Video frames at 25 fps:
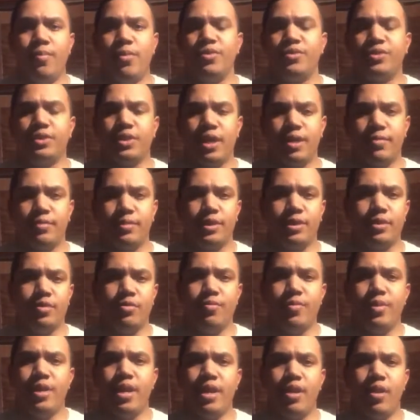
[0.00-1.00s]
Most times I do,
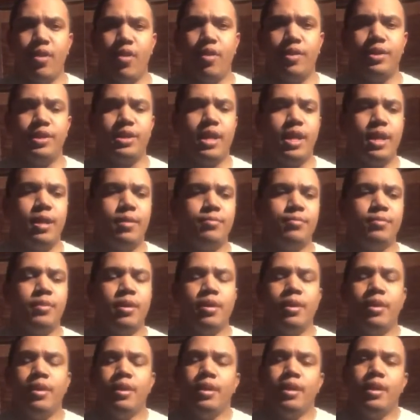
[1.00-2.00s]
but not all the time.
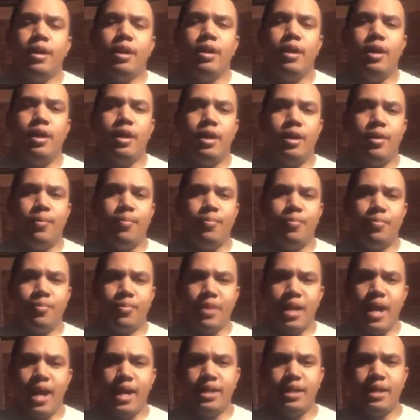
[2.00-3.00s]

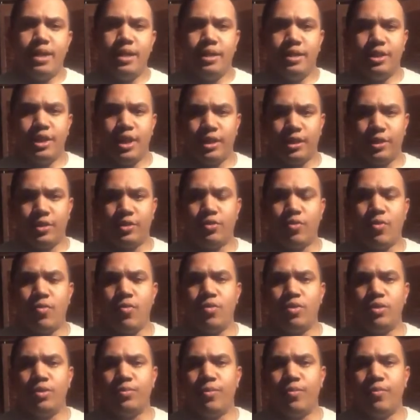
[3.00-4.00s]
I didn't check the
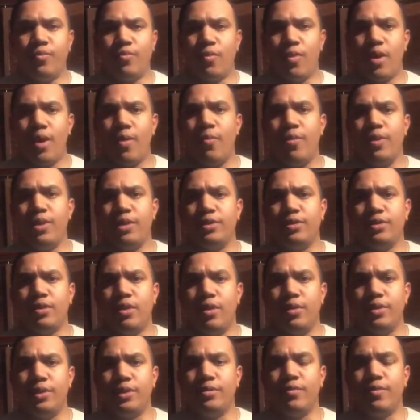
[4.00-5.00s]
scores before I went and
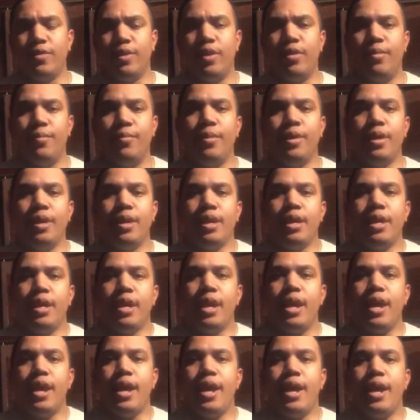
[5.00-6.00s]
saw this film.
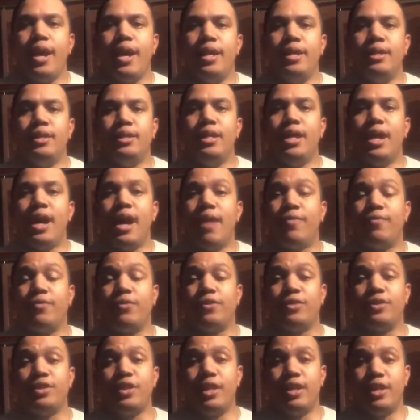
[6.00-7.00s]
And after
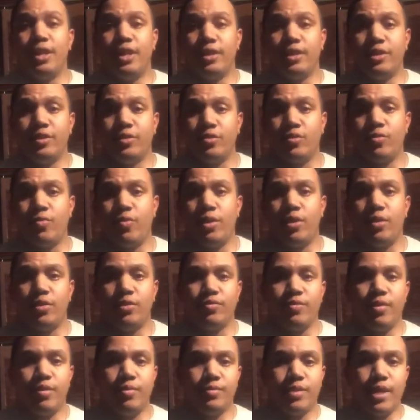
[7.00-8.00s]
seeing it, this was one of those
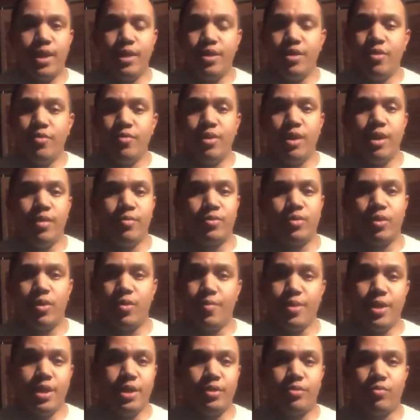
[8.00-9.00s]
films I knew there was going to
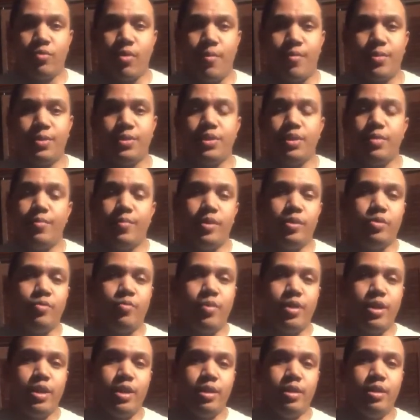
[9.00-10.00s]
be a discrepancy
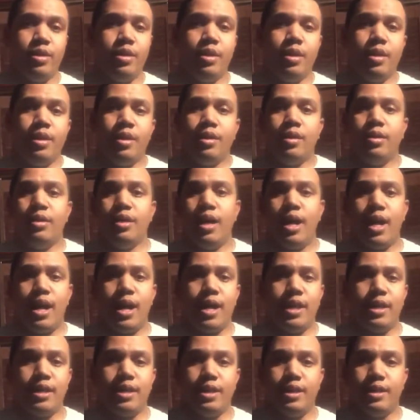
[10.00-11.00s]
between the
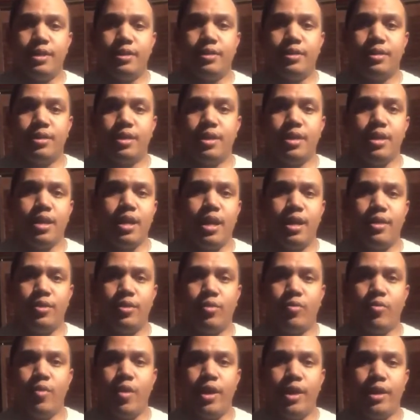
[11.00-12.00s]
audience and the
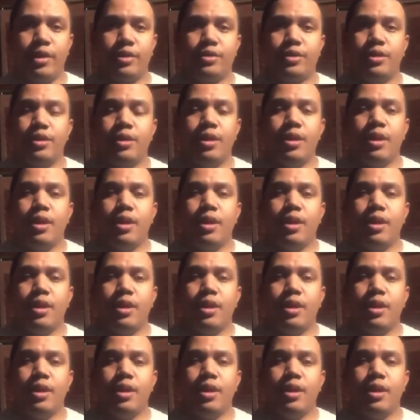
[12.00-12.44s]
critics.